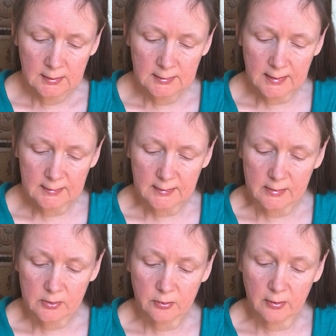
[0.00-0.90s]
Let
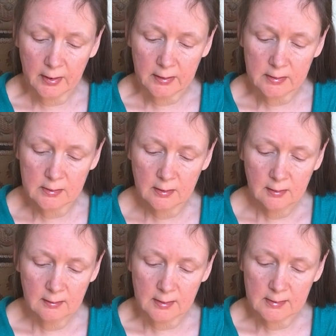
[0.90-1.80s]
this Christ,
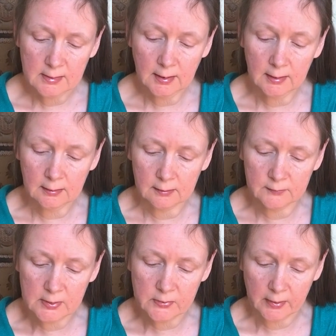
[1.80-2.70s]
this King
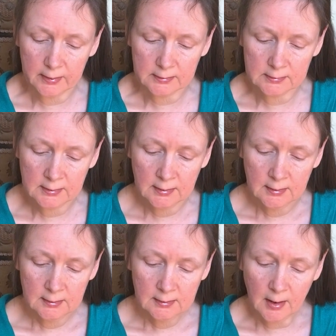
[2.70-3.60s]
of Israel,
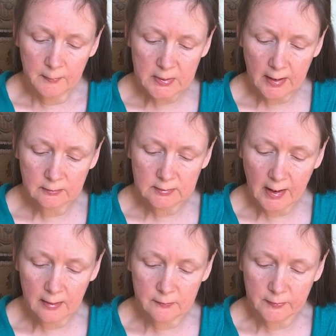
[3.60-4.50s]
come down
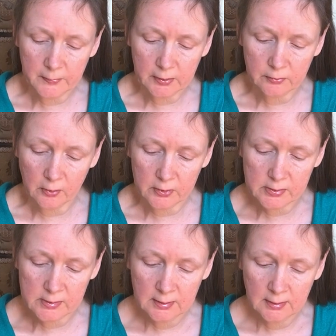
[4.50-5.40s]
now from the
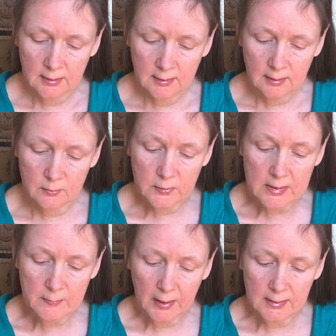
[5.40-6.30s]
cross, that
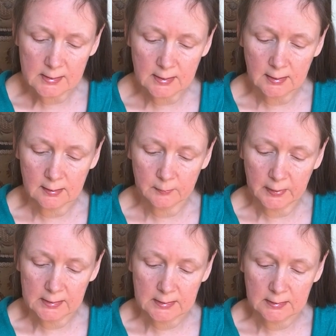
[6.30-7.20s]
we may see and
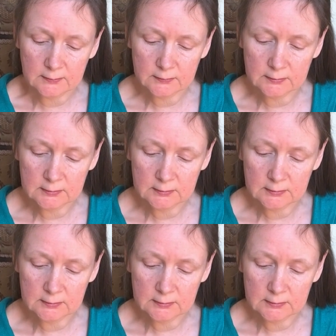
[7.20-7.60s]
believe.